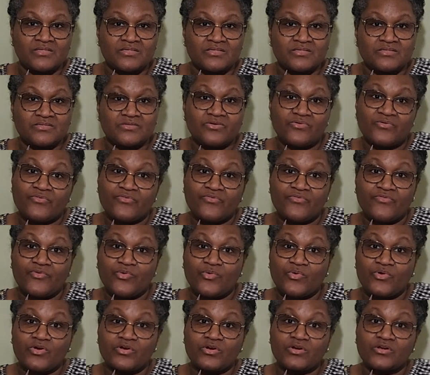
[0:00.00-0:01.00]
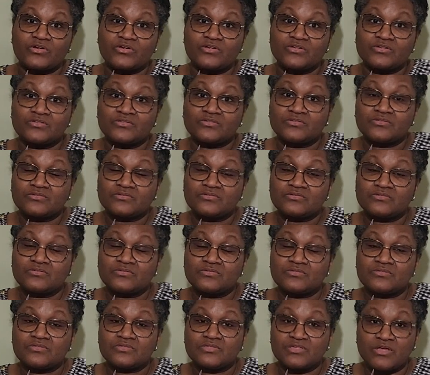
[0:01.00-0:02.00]
So 4
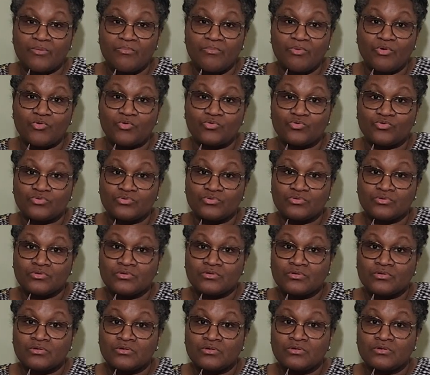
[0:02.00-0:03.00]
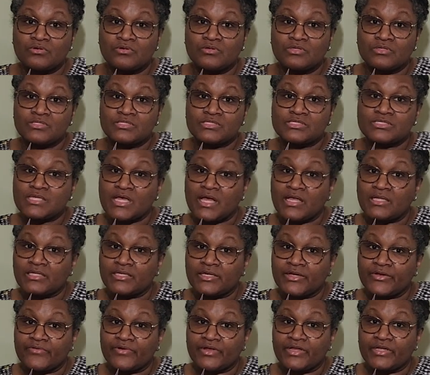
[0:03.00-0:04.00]
double
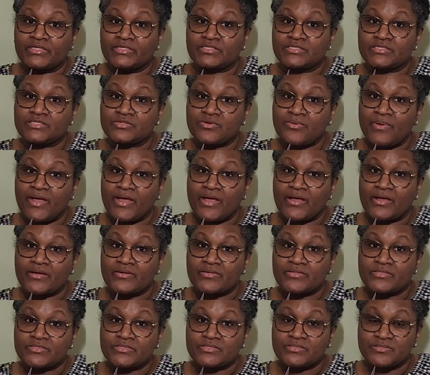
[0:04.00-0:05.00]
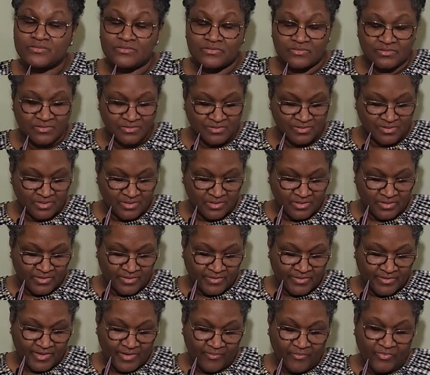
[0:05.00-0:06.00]
solid granny squares
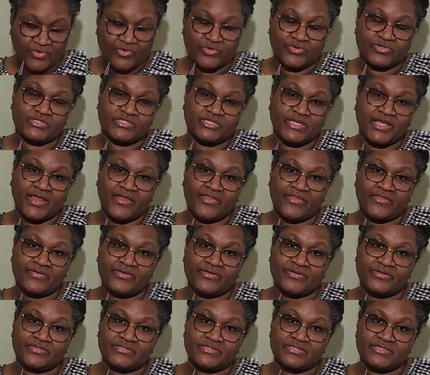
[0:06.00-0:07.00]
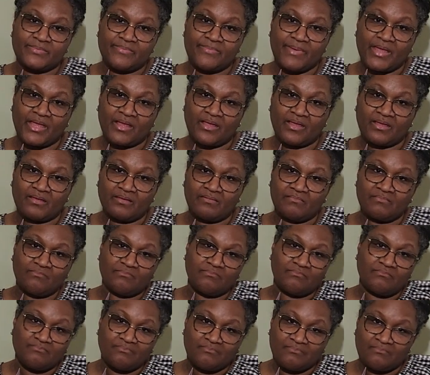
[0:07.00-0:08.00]
that will go together to make
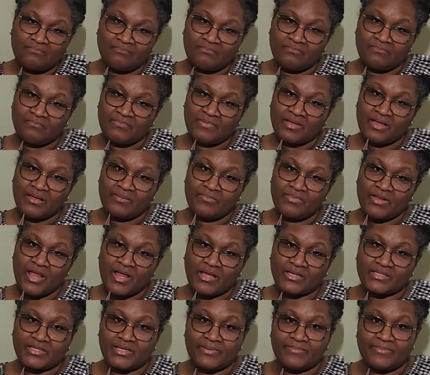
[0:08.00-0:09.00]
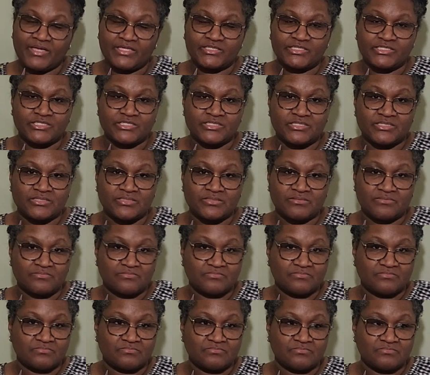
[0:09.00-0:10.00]
a block that matches
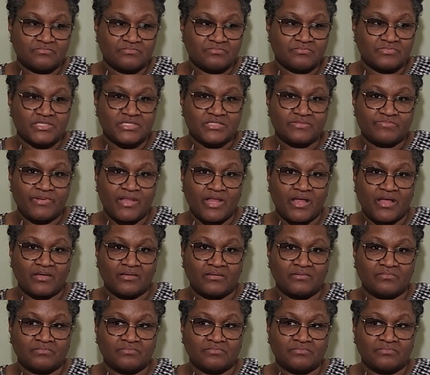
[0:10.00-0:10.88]
this block,